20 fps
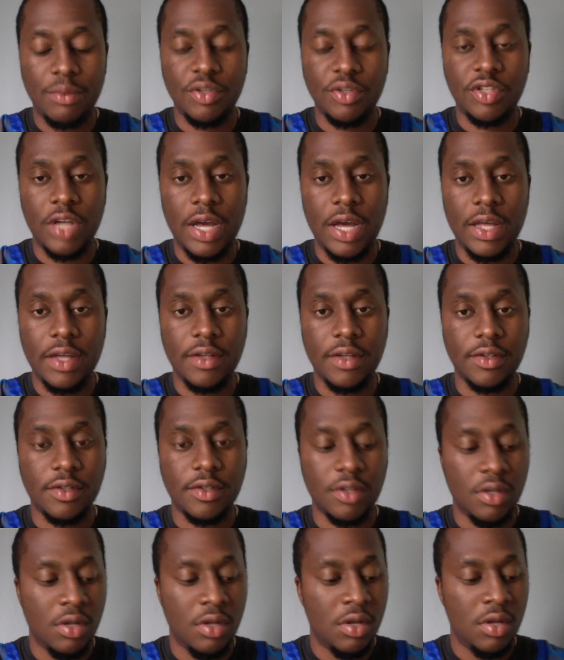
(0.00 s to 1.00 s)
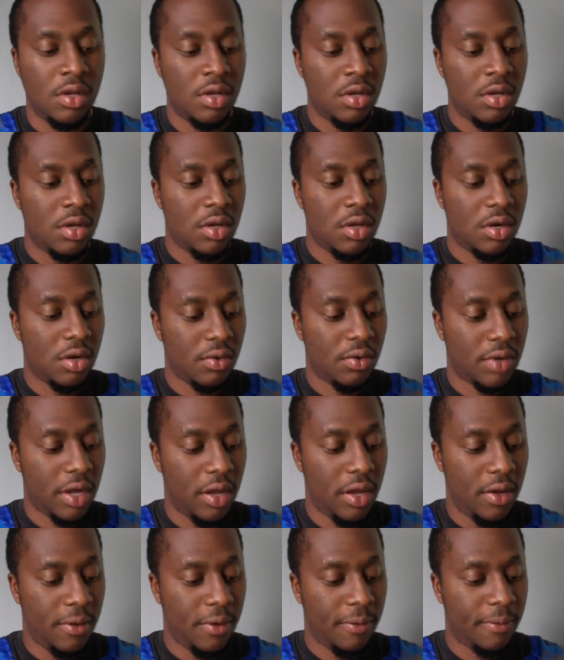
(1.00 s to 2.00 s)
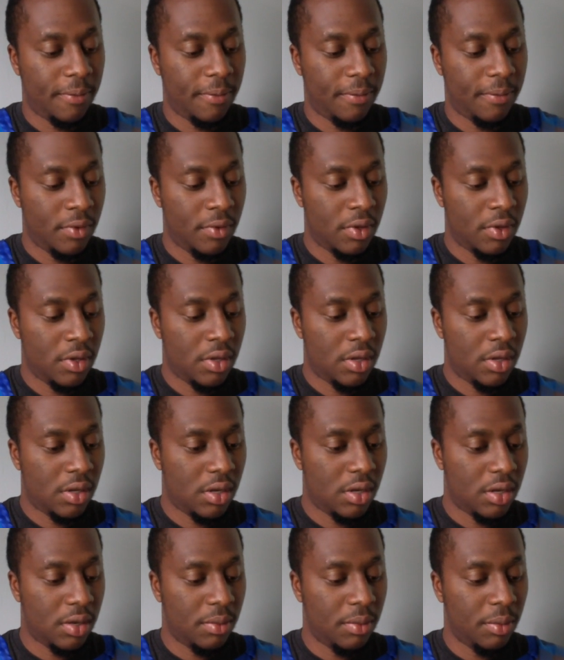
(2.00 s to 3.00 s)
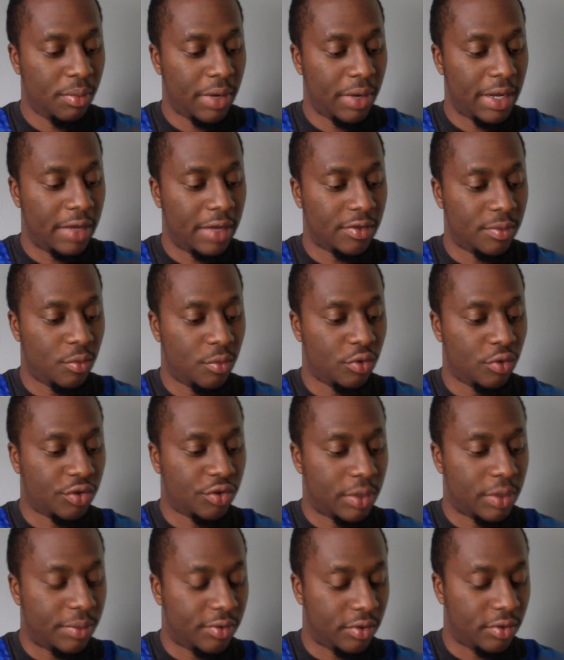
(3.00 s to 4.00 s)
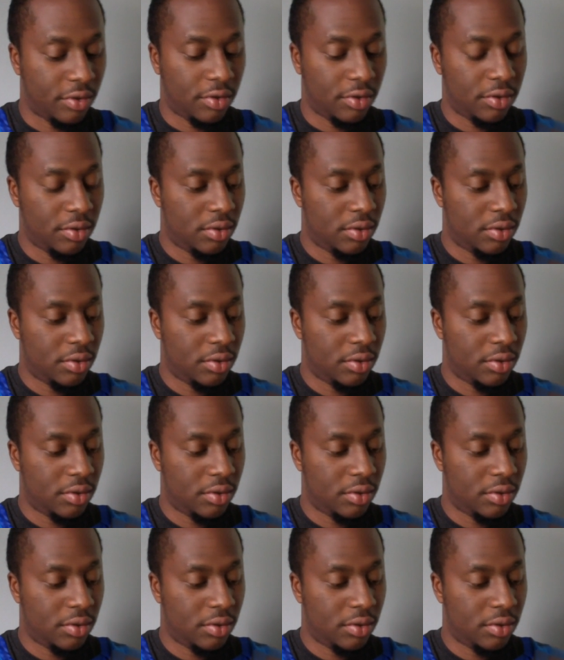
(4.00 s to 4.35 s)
Shai is. Okay, let me bring out some more scriptures.